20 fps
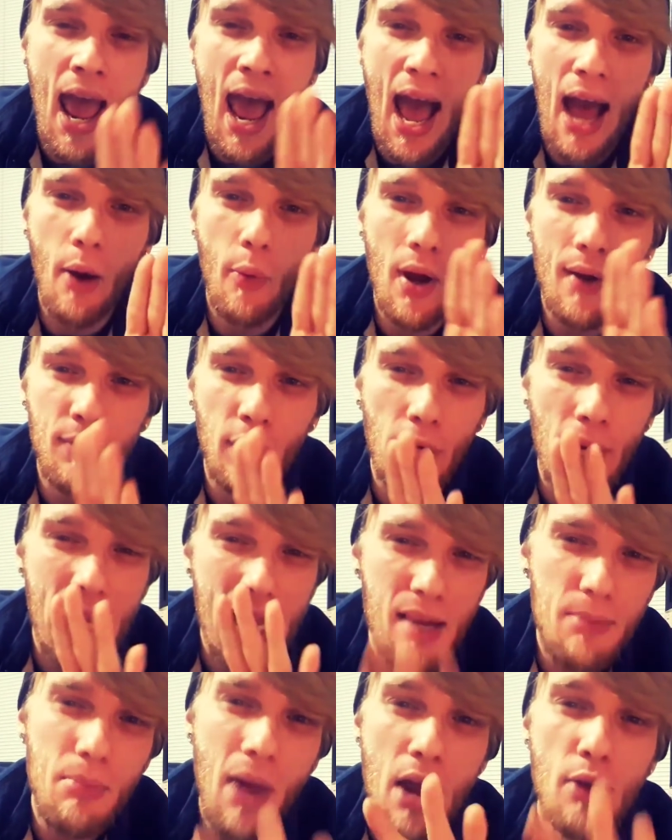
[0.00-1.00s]
However,
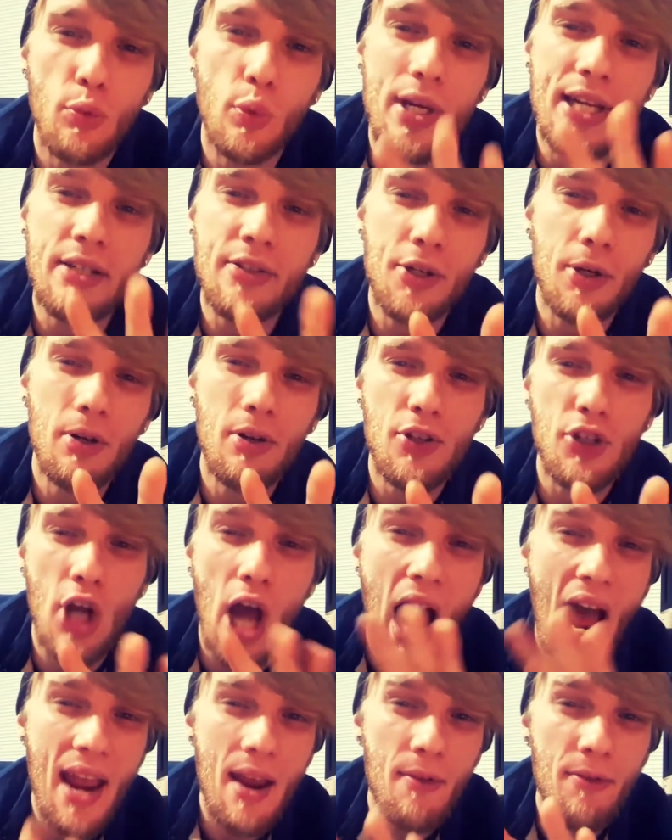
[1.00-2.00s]
in my
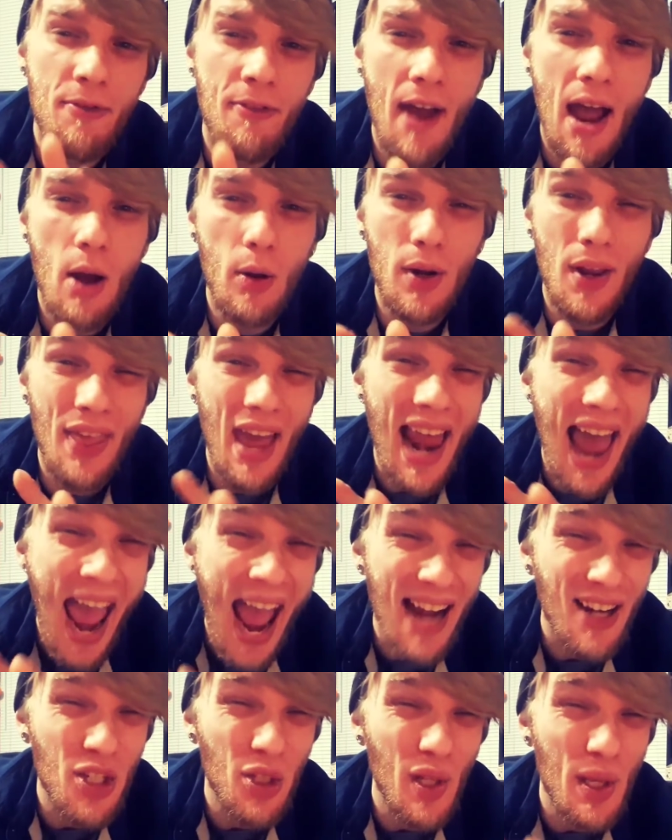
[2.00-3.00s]
research, I have found that
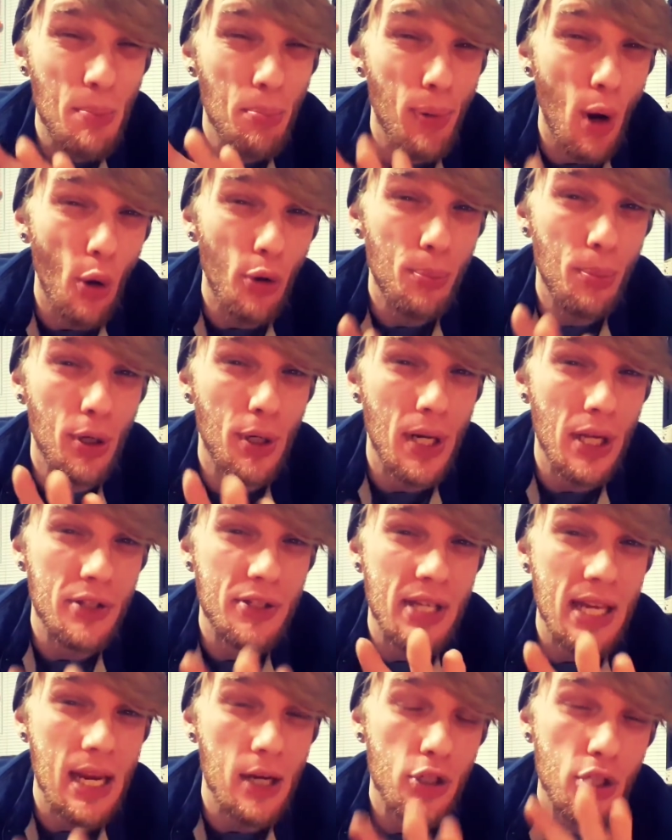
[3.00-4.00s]
actually both
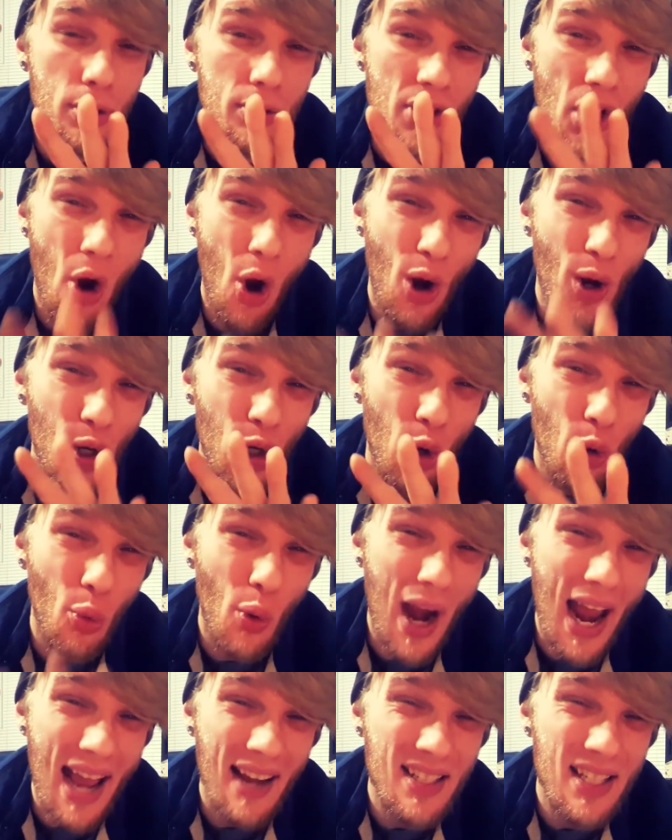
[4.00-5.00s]
pronunciations are
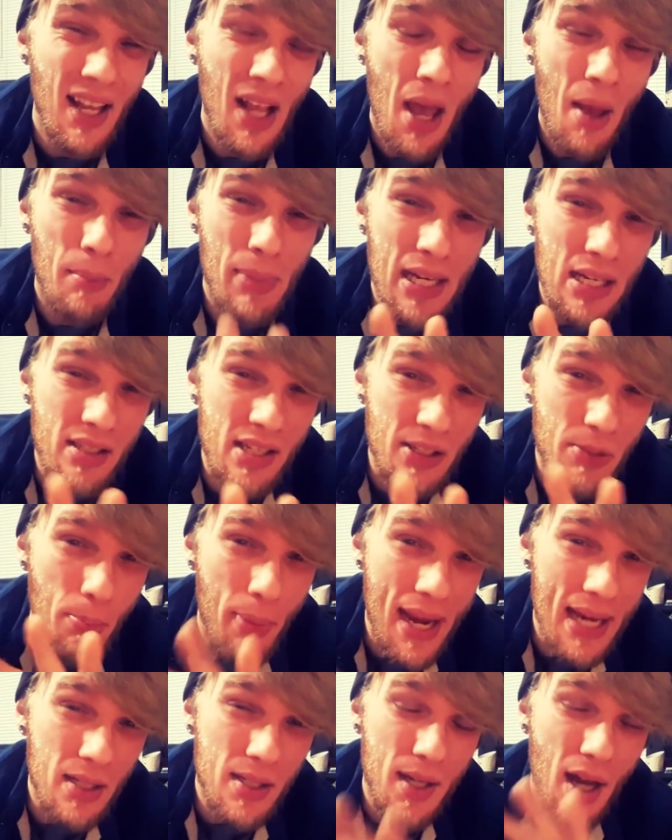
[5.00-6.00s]
correct, because it's
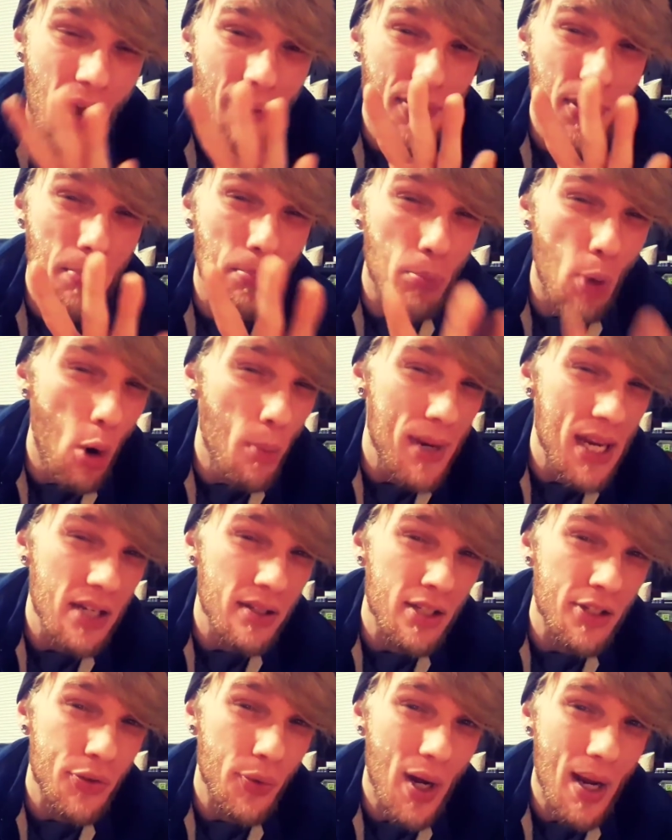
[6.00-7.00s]
based off the
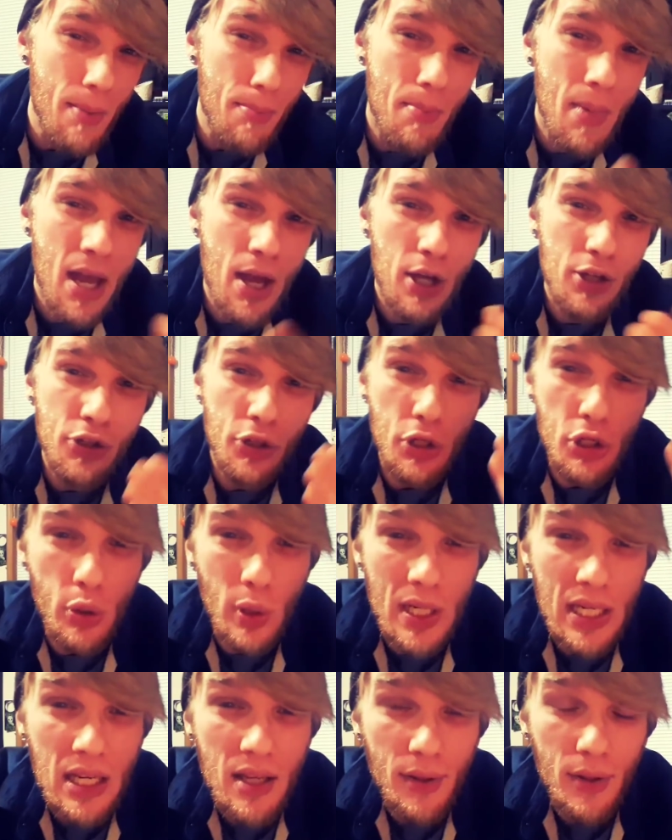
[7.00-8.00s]
Mobius strip, so
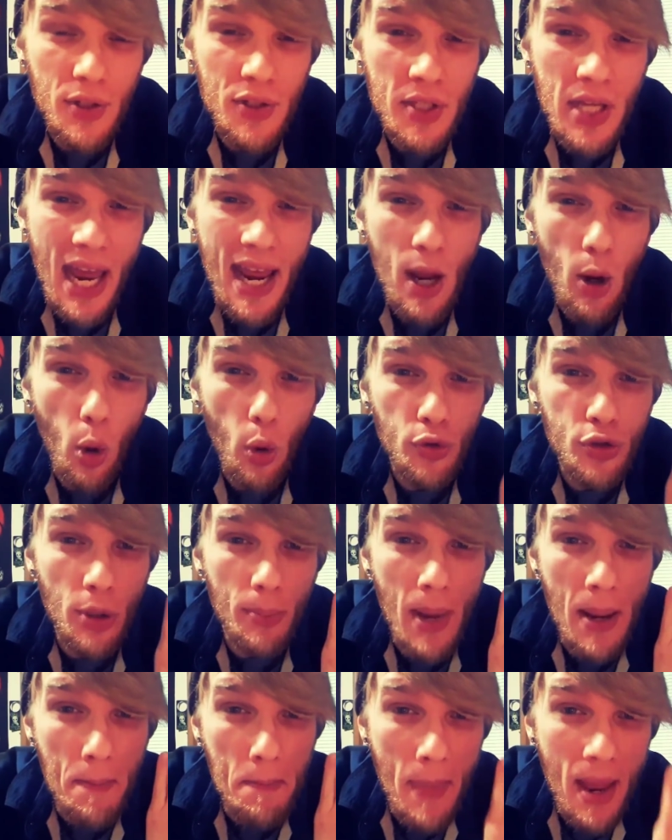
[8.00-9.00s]
you could either say
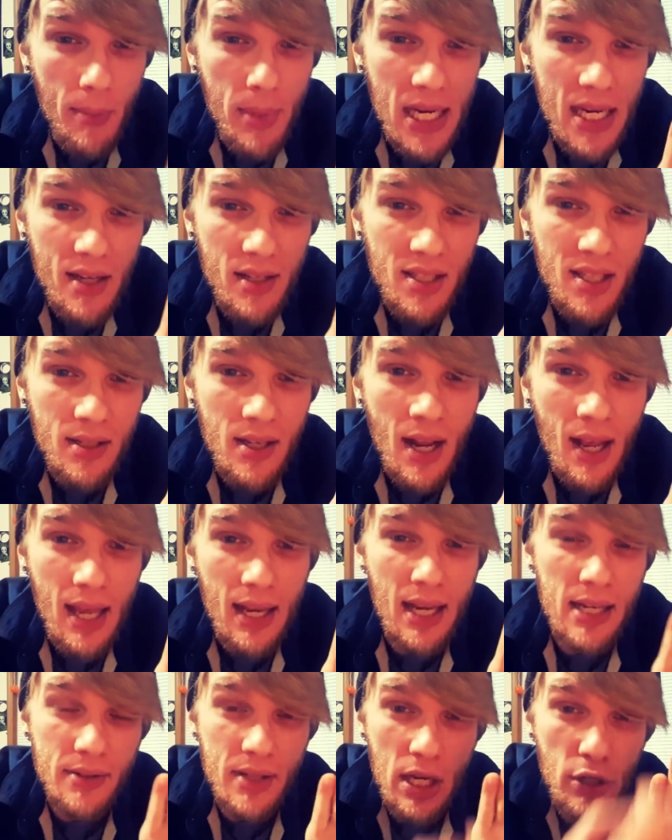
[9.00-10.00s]
Ultraman Mebius,
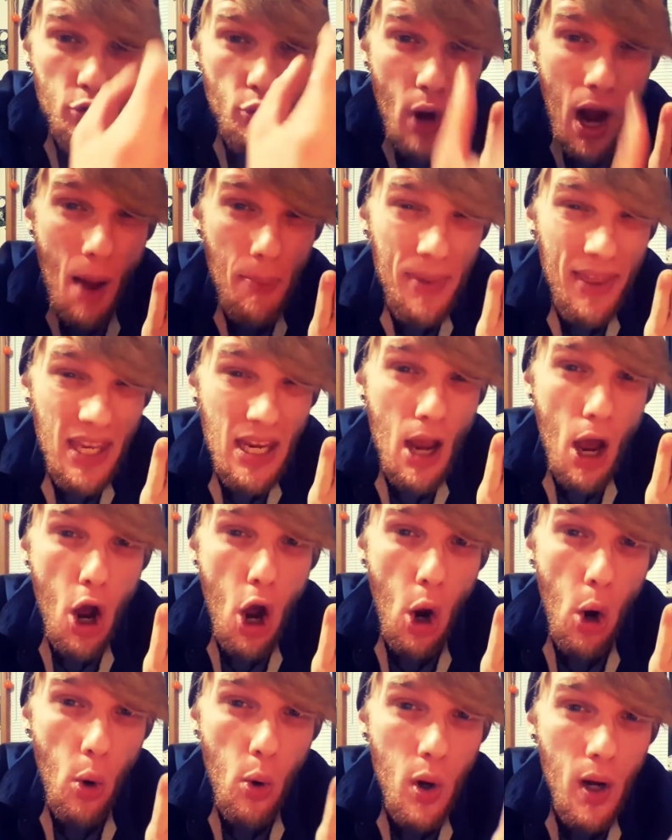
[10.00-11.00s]
because they dropped the
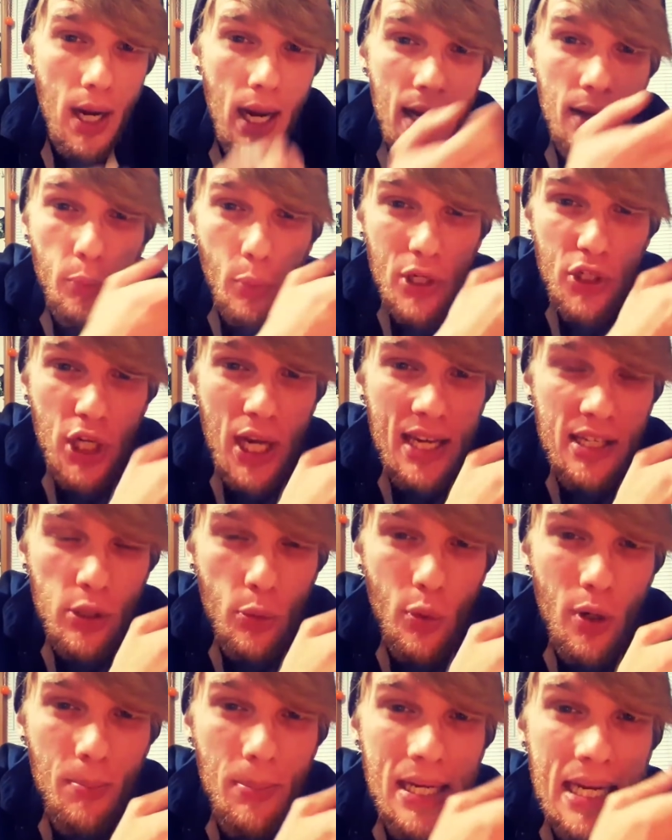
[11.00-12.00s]
O, in which
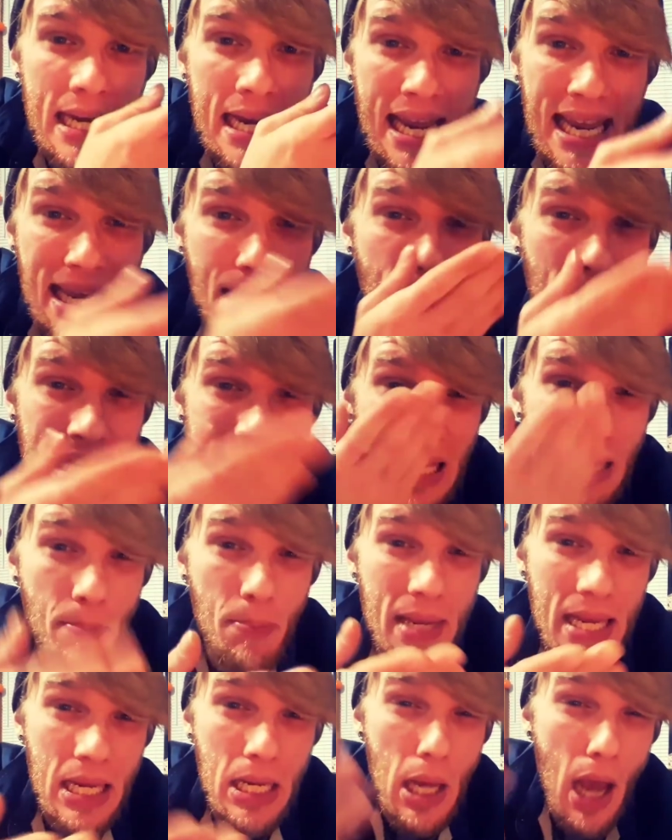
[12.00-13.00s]
case it would be
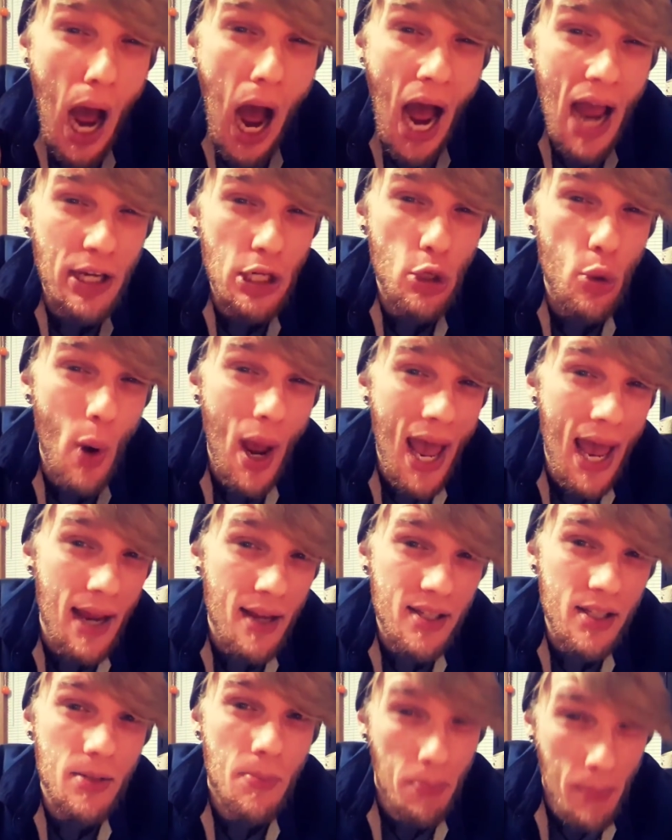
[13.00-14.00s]

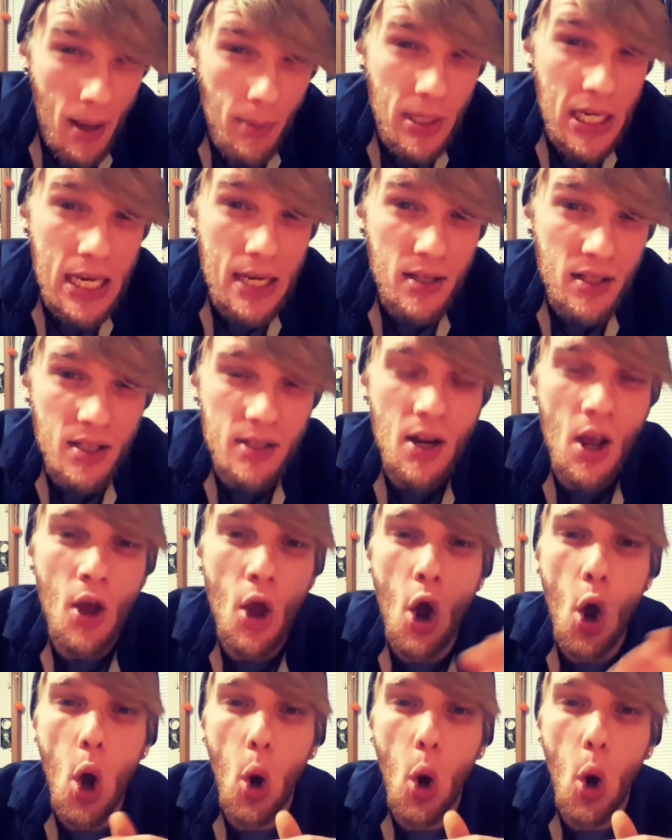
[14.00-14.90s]
M-E-B-I-U-S, Mebius,